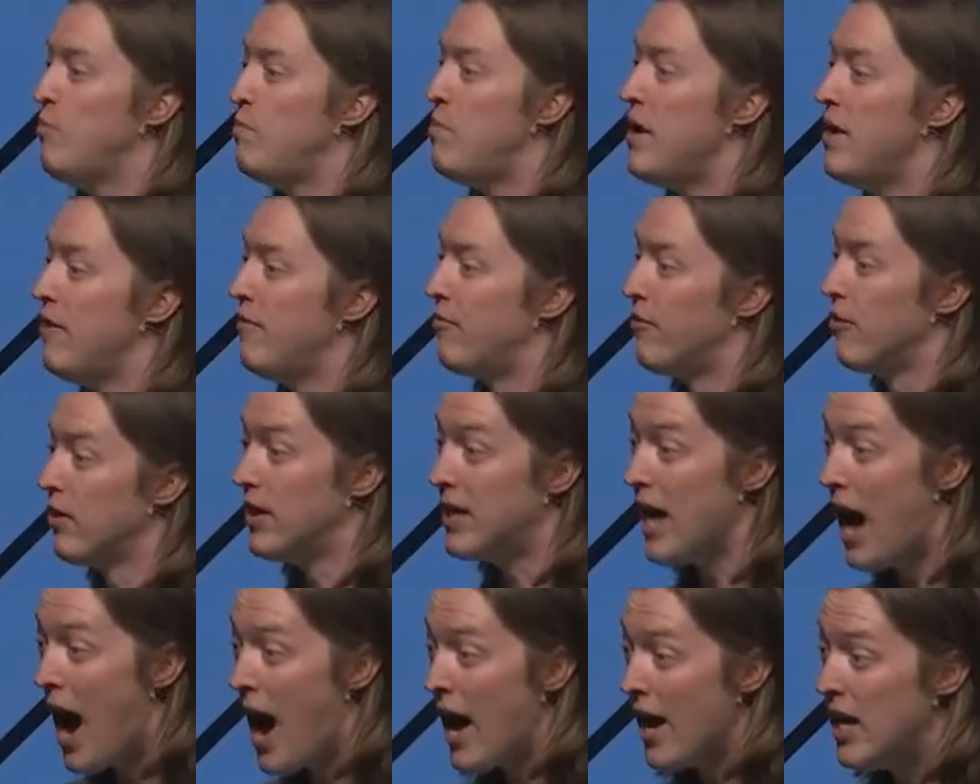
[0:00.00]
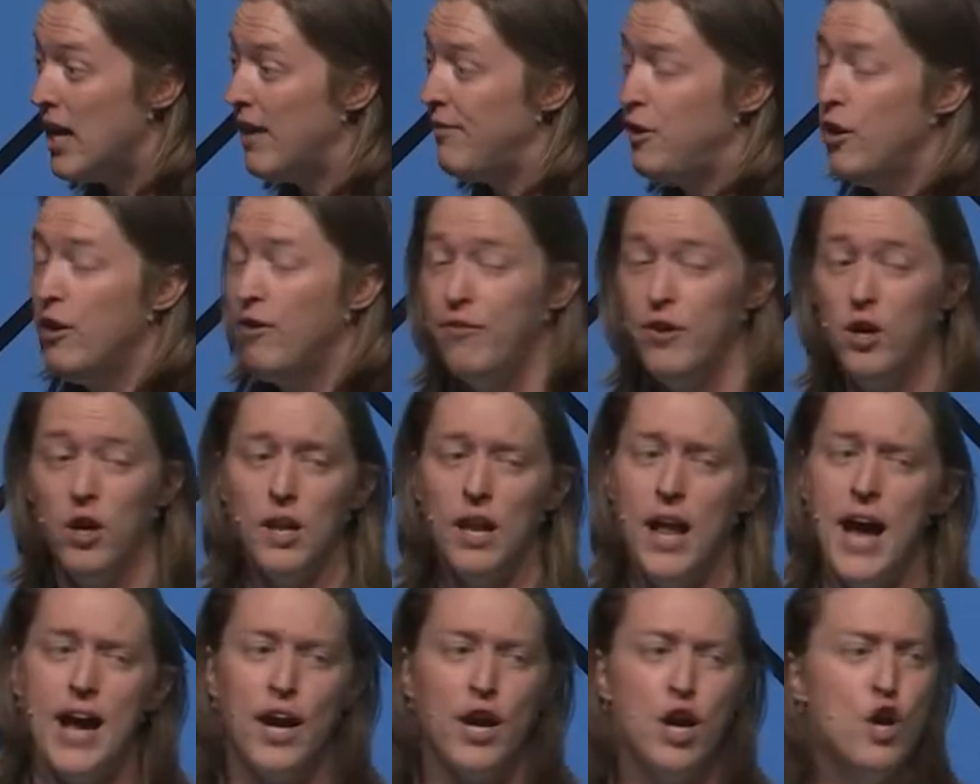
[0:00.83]
been forgotten, if you feel
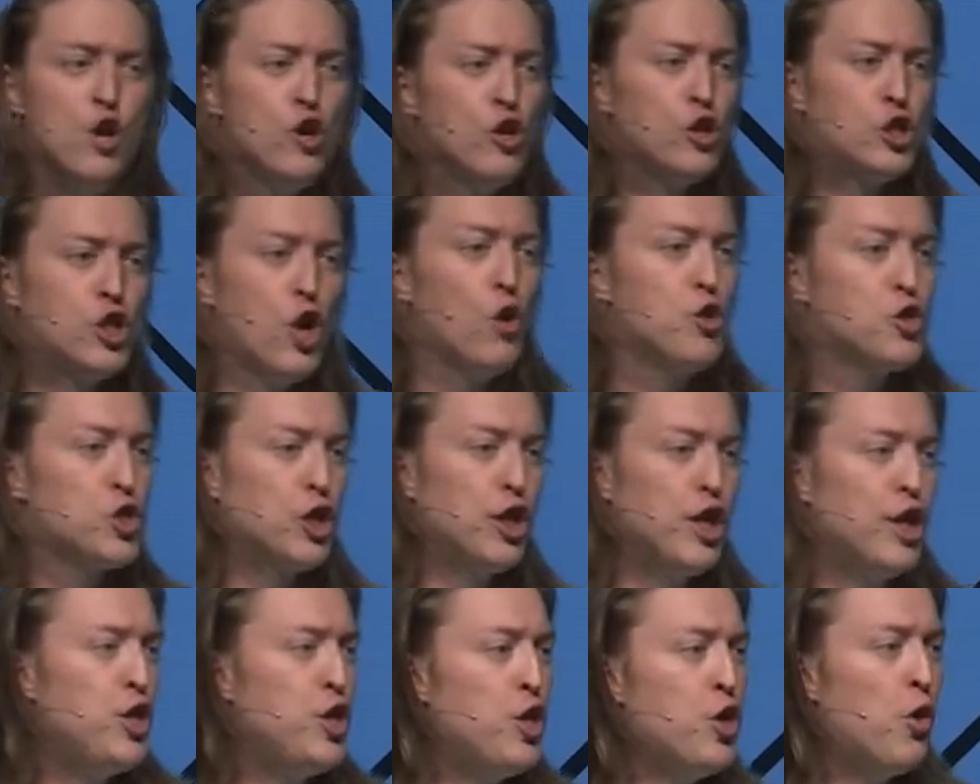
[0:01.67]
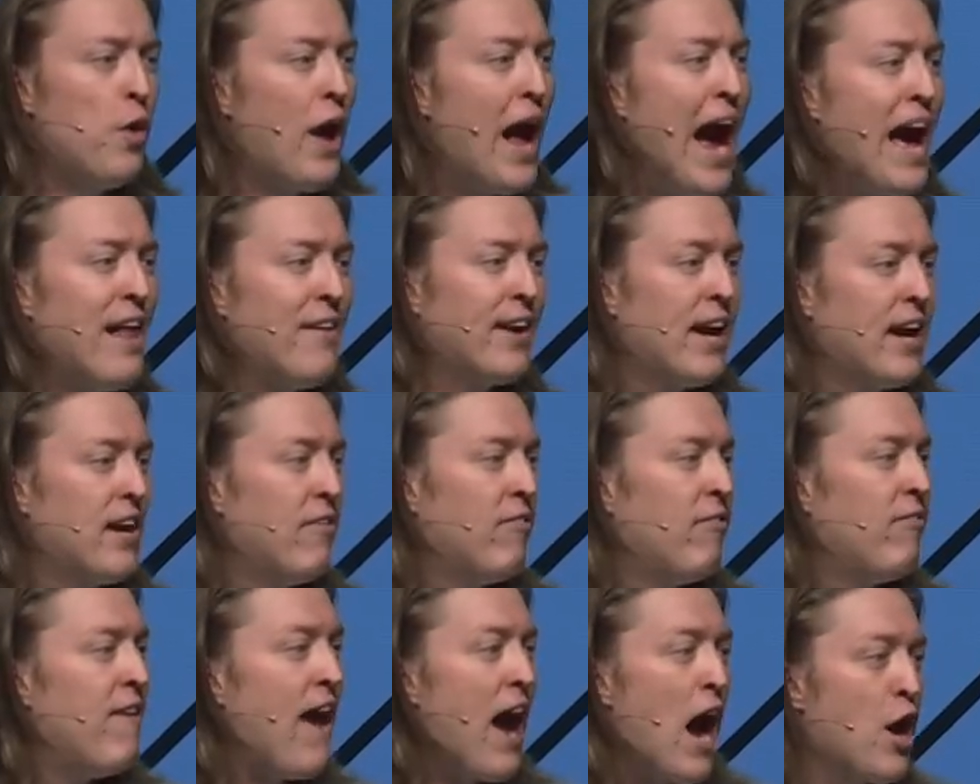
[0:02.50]
like socially you don't add the kind
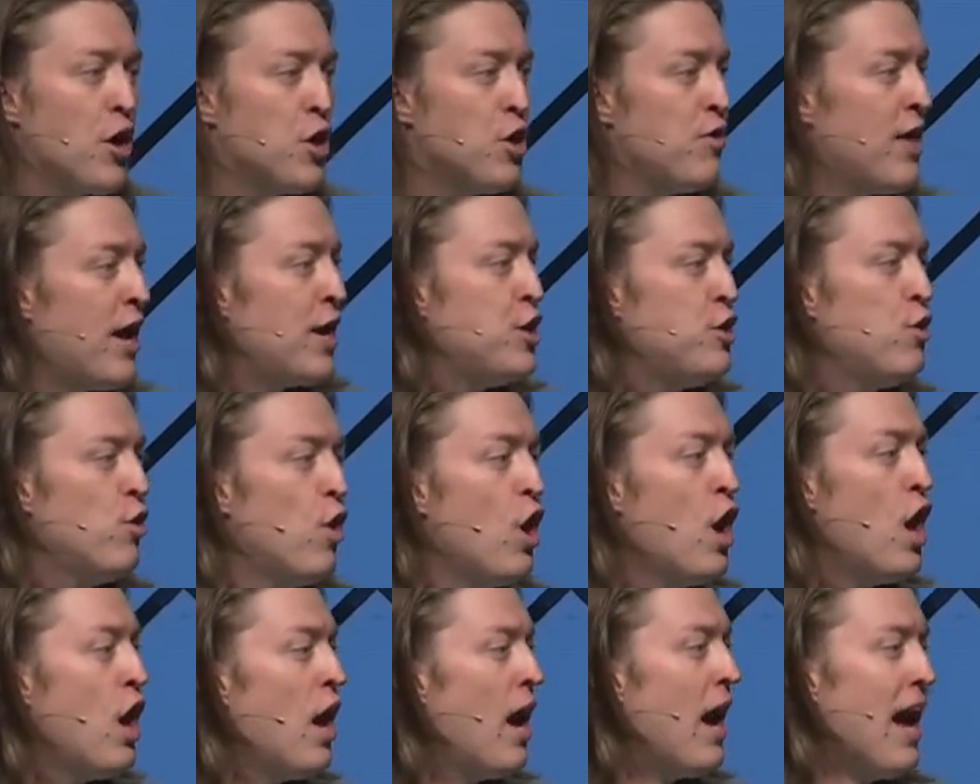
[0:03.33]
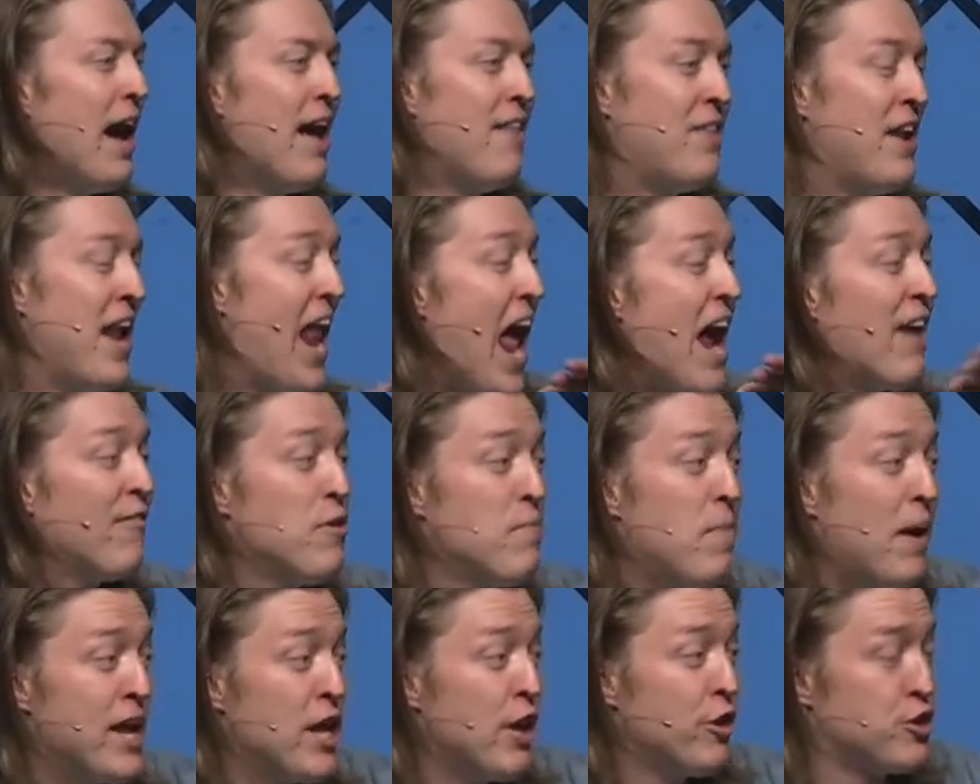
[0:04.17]
of value that, you, uh, that
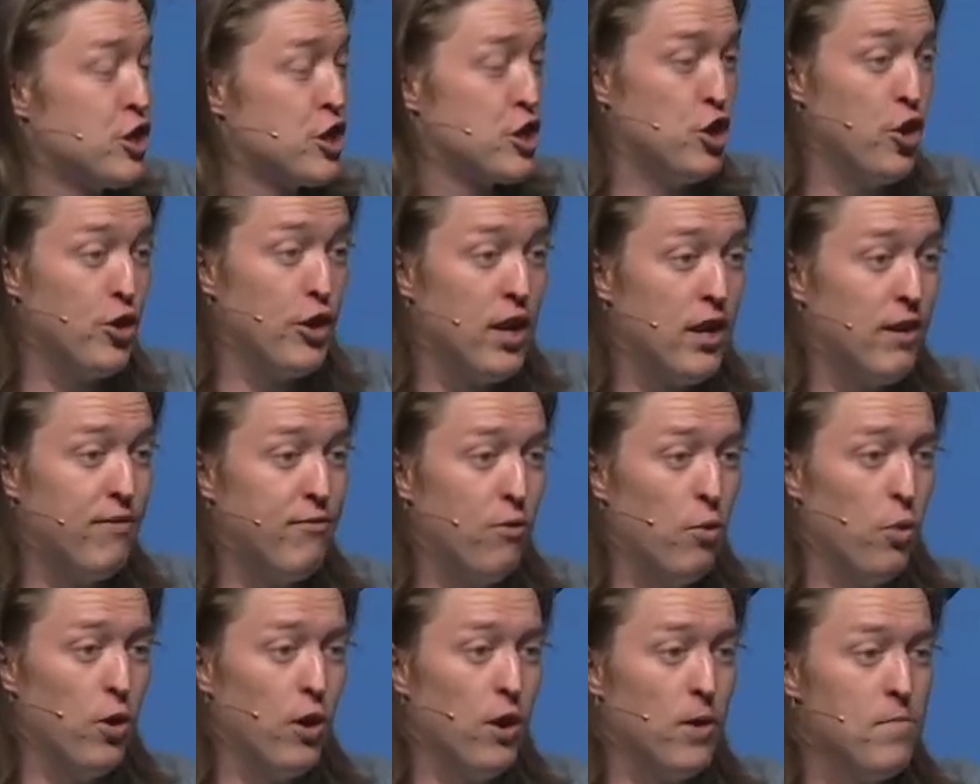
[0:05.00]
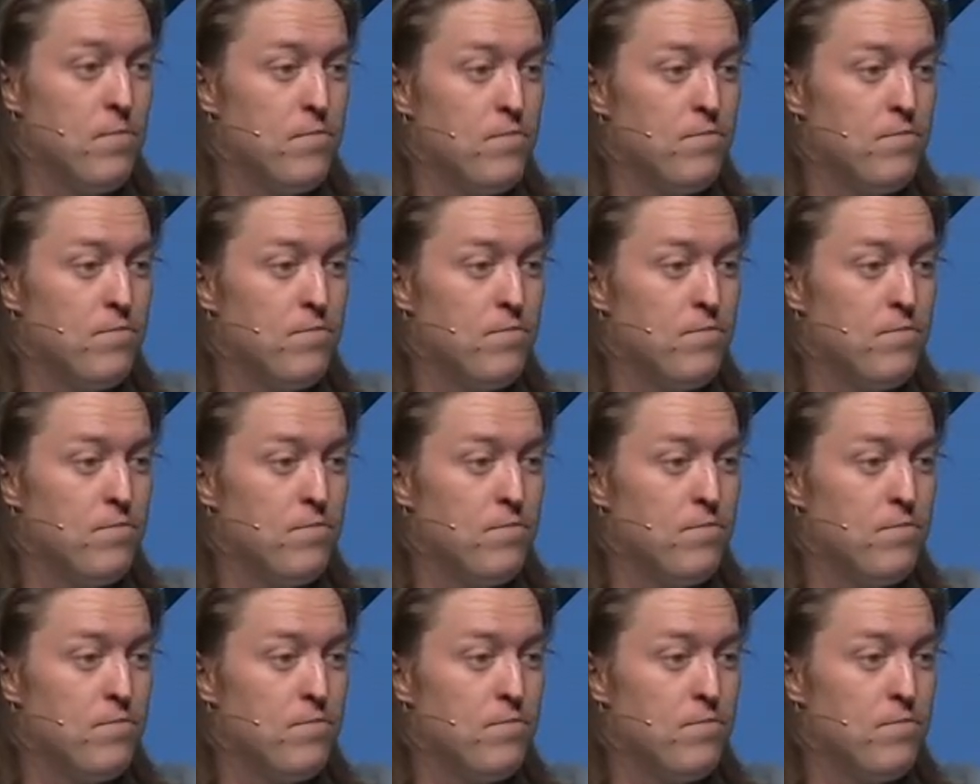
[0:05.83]
everybody else is looking for,